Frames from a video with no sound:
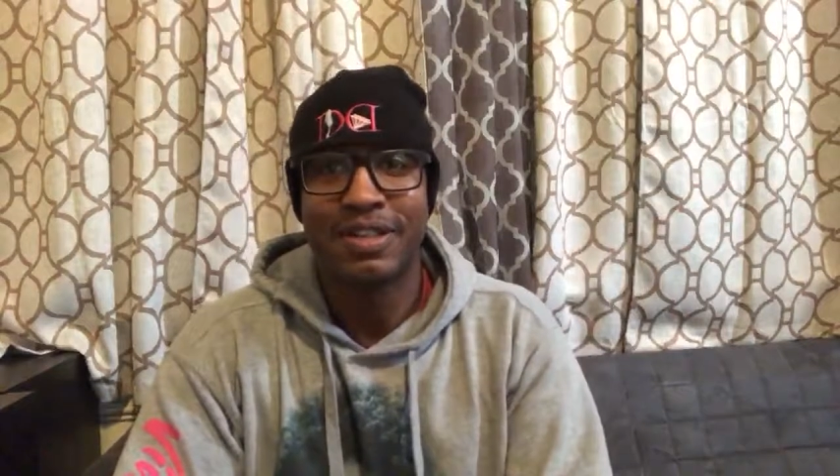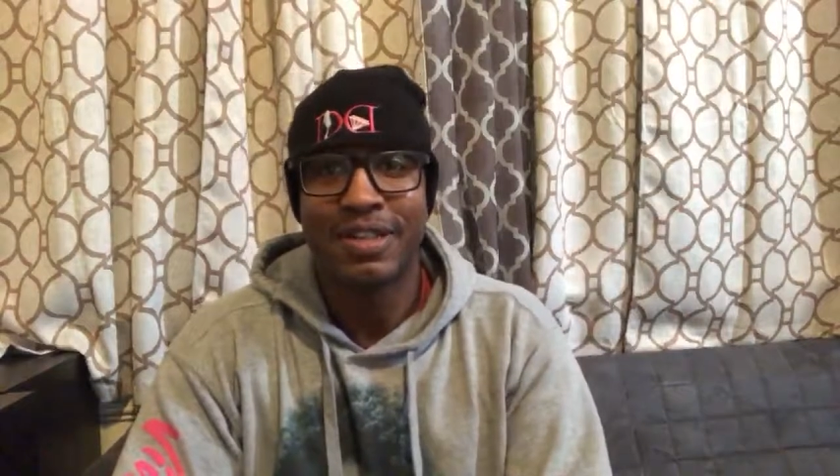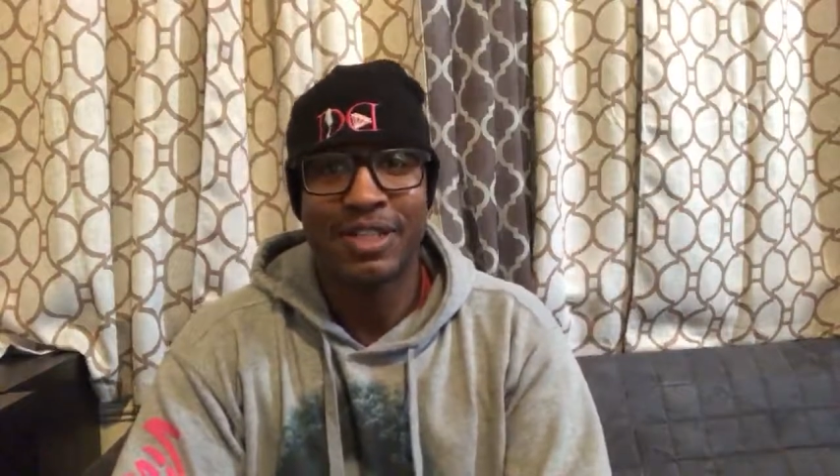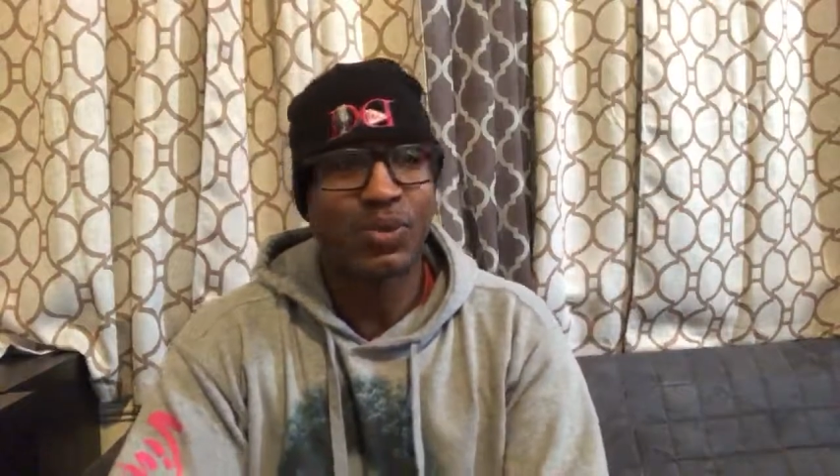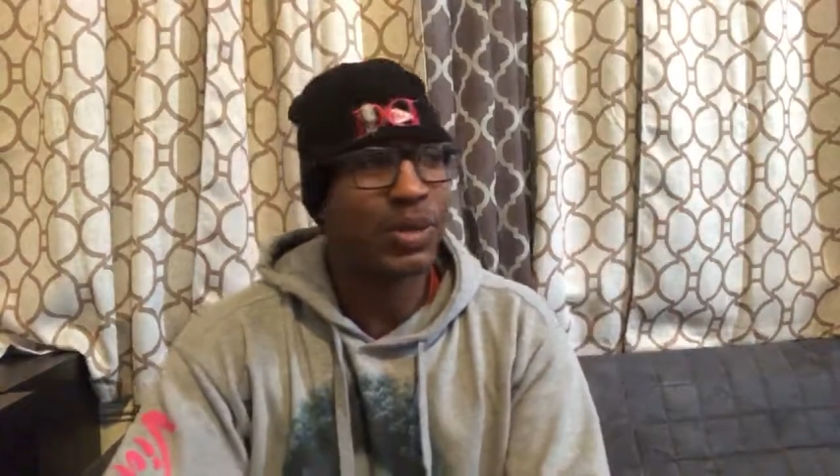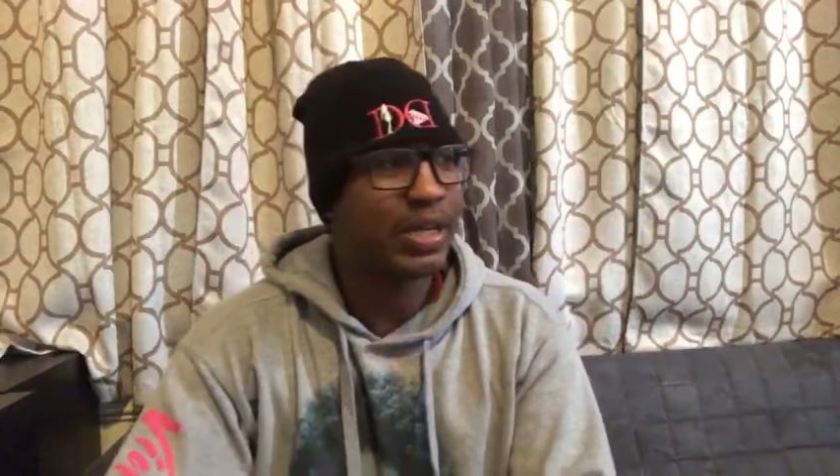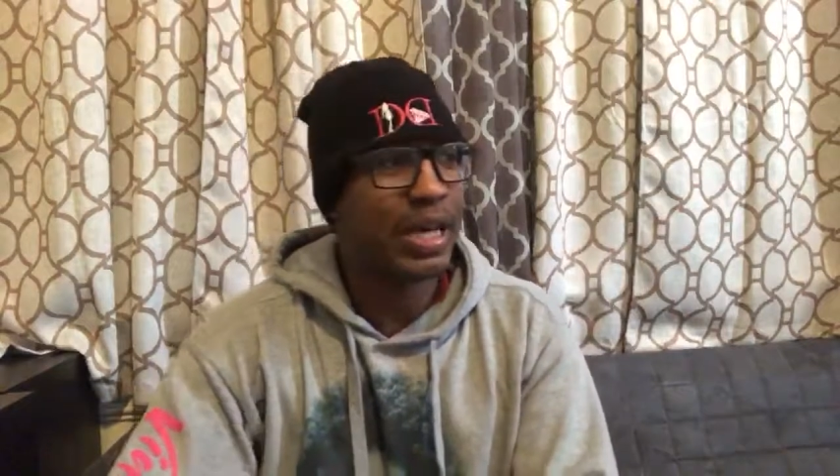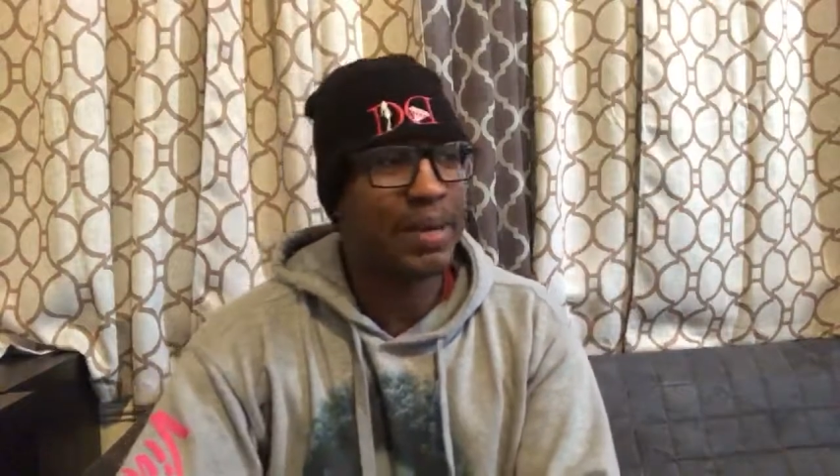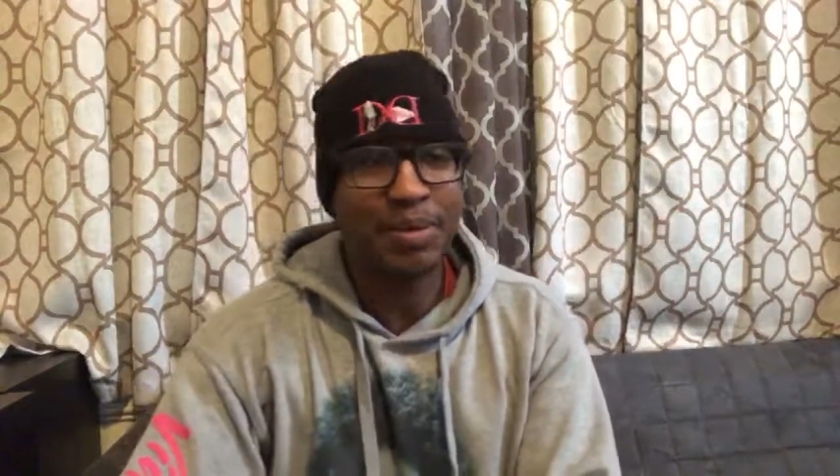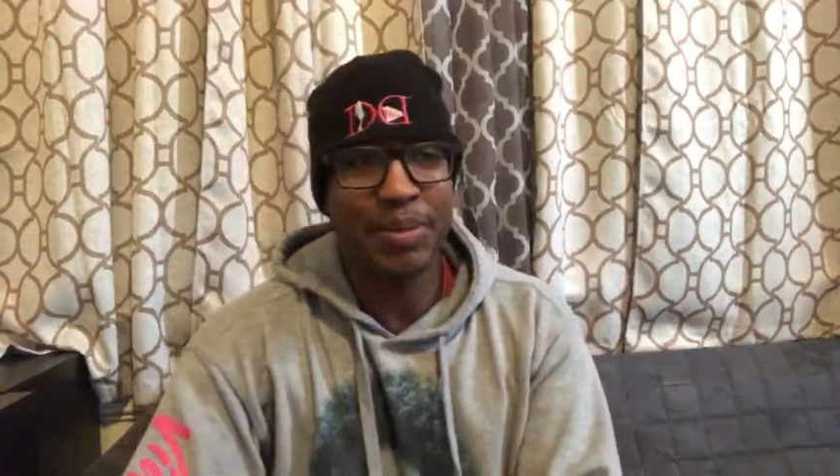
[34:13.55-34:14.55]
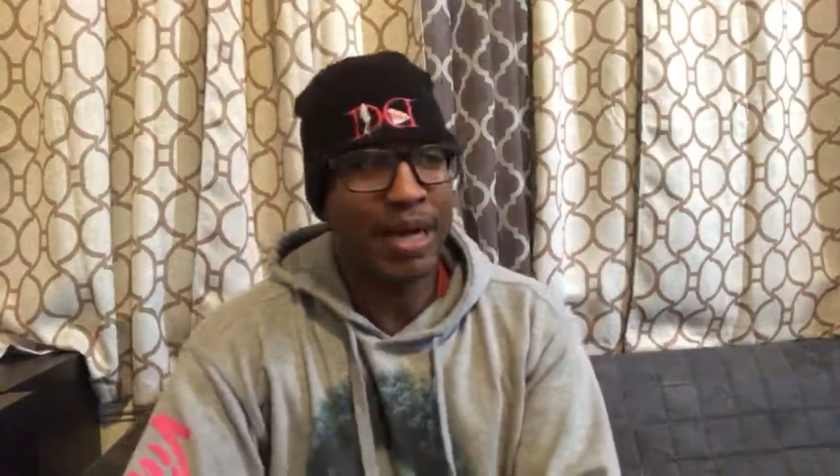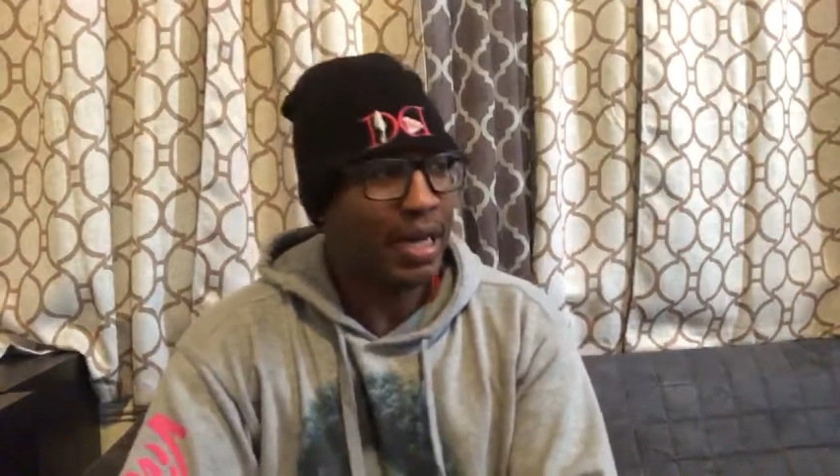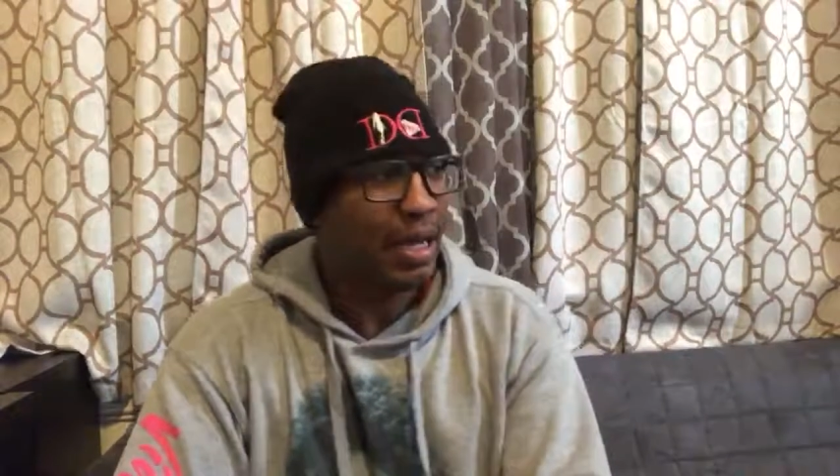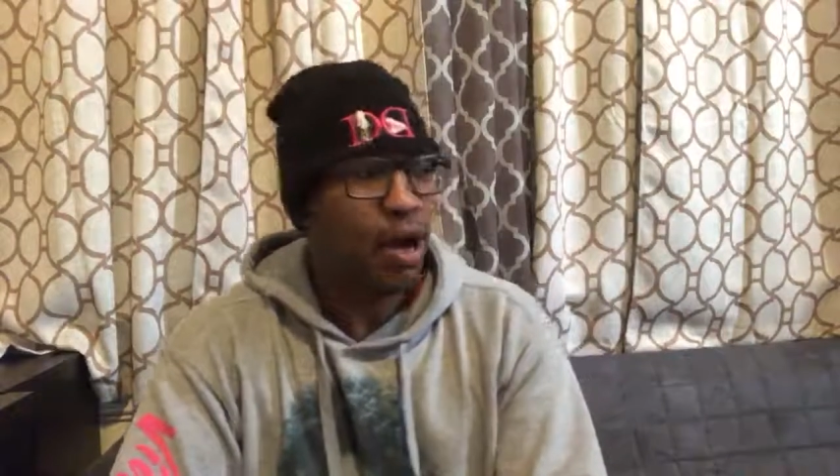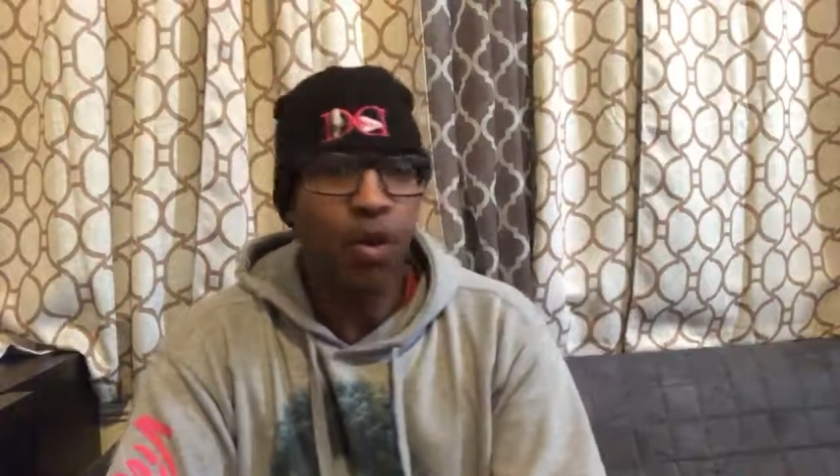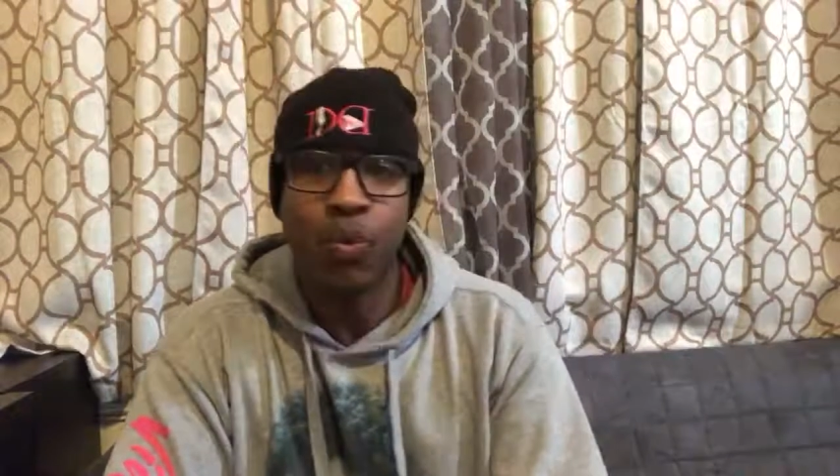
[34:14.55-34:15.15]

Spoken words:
That's what came to my head. Oh,